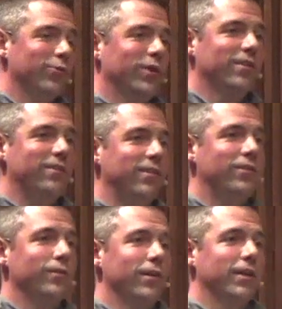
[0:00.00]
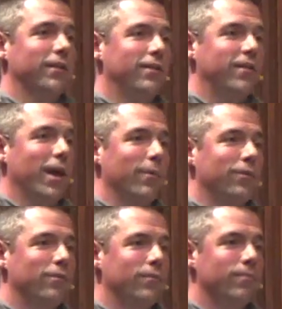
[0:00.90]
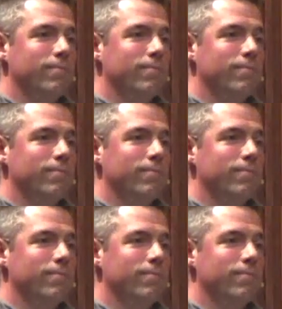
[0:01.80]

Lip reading: we continue looking at these habits